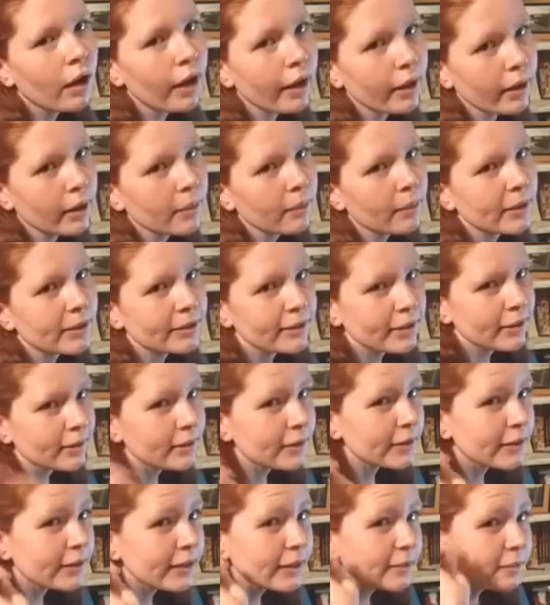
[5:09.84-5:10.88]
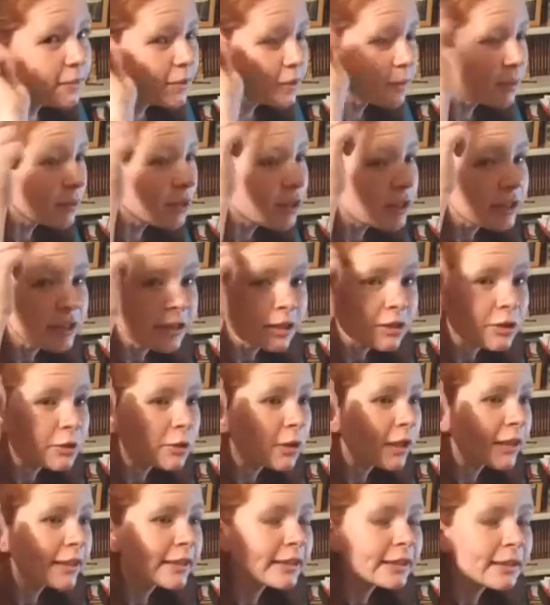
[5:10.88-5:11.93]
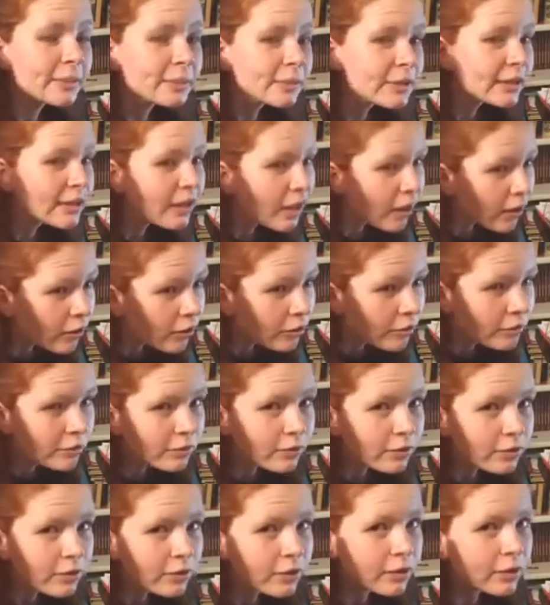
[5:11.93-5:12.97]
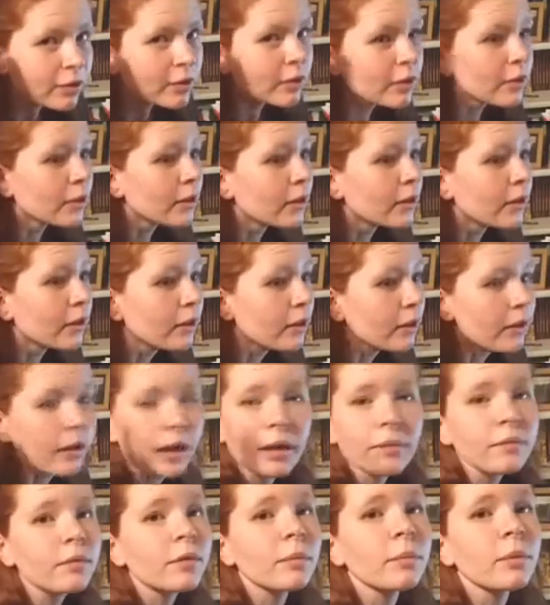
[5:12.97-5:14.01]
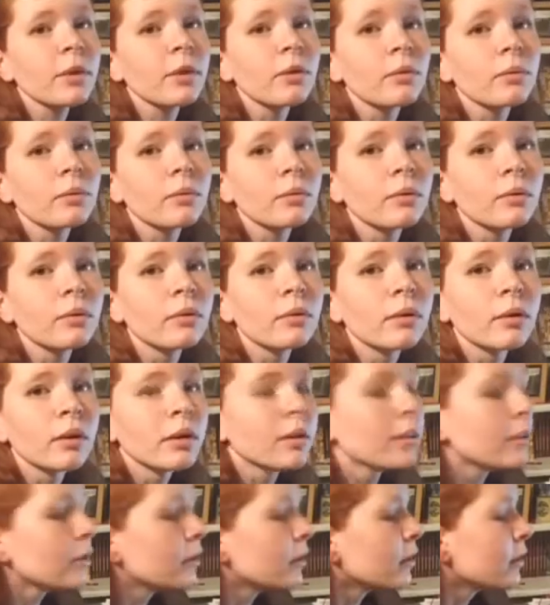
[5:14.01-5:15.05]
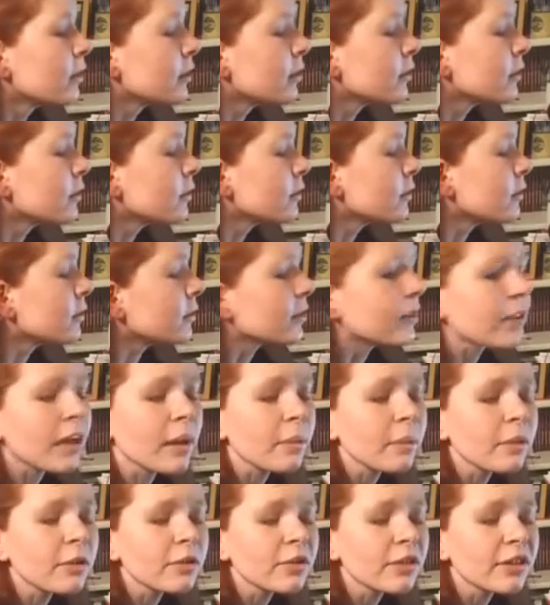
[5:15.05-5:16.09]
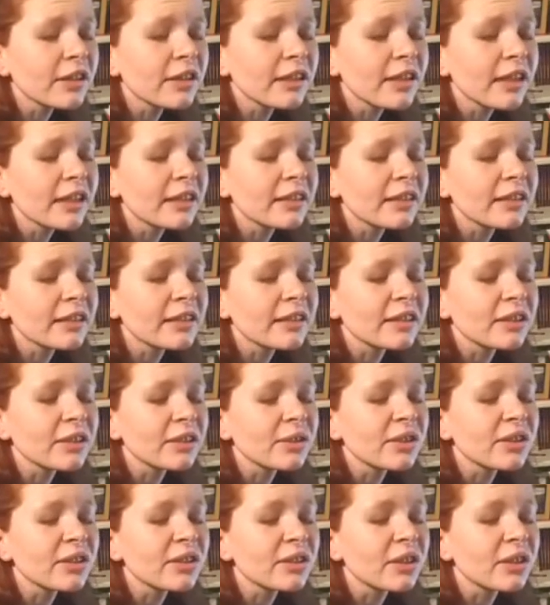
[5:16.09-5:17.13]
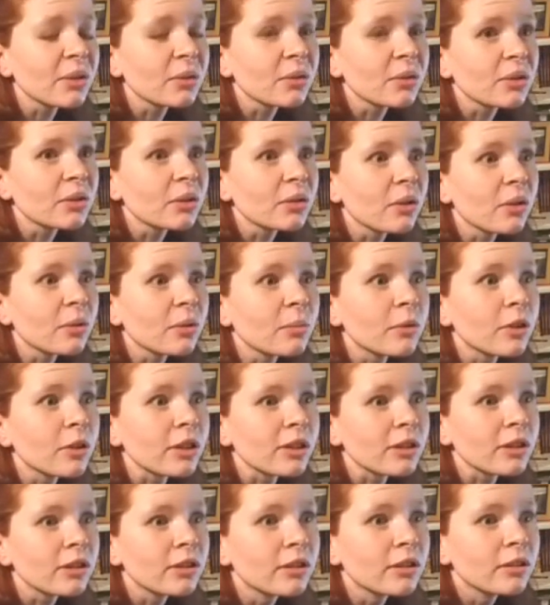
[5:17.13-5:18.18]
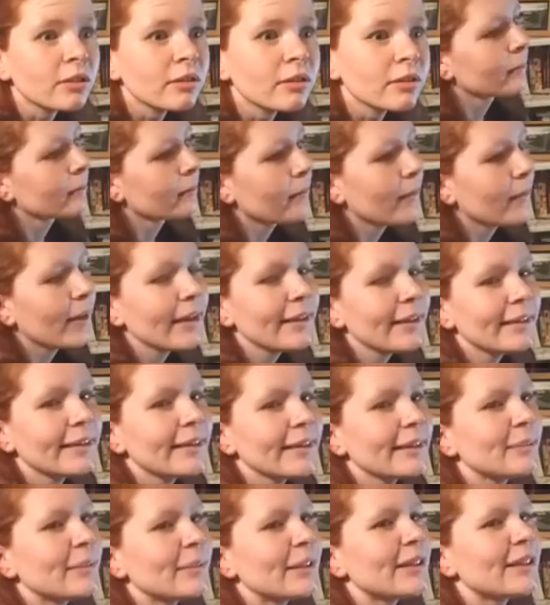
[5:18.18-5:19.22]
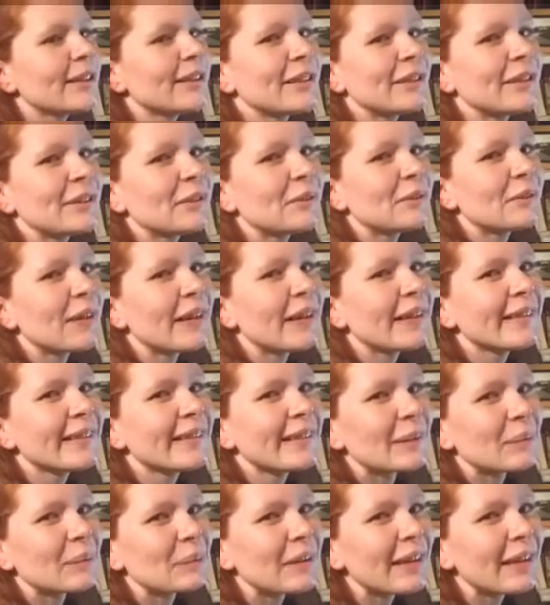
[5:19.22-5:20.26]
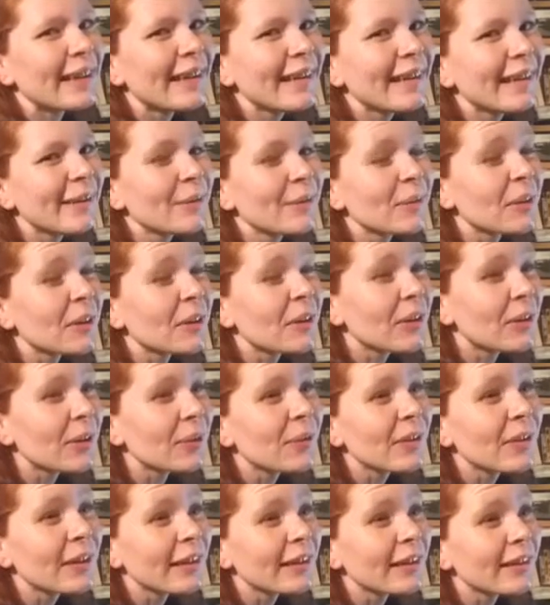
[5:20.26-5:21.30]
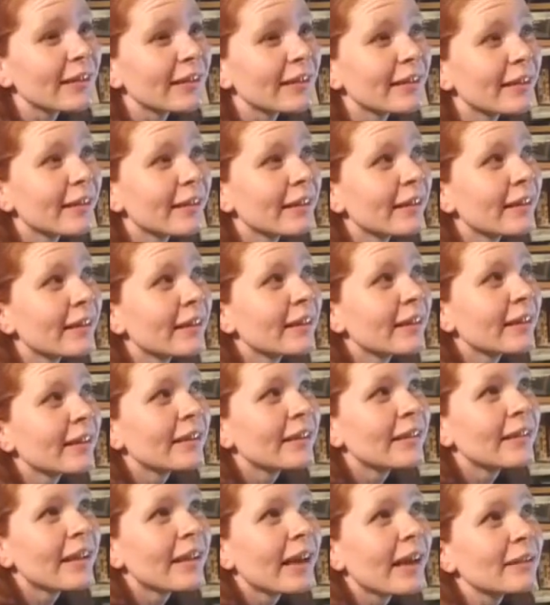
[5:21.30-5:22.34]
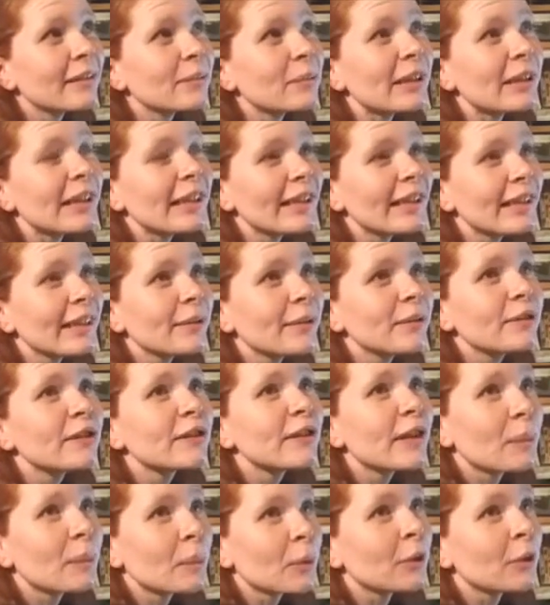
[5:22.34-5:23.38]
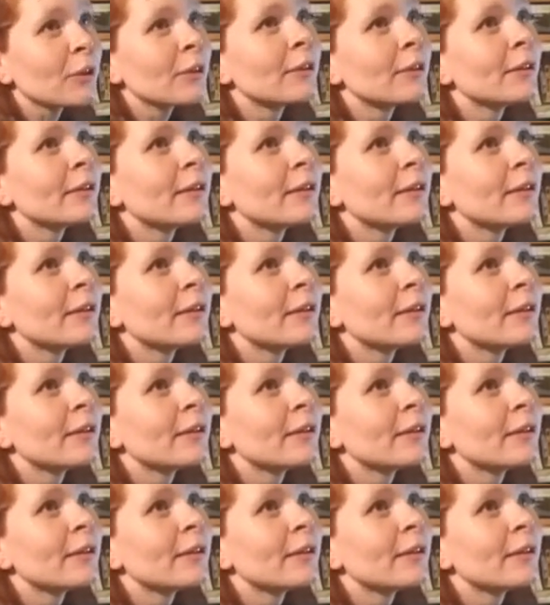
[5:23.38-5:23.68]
I get my self-esteem from Jesus Christ himself, not from you. So stop using it as an excuse and go do your homework. My Teen Missions friends are planning a reunion at the beginning of summer.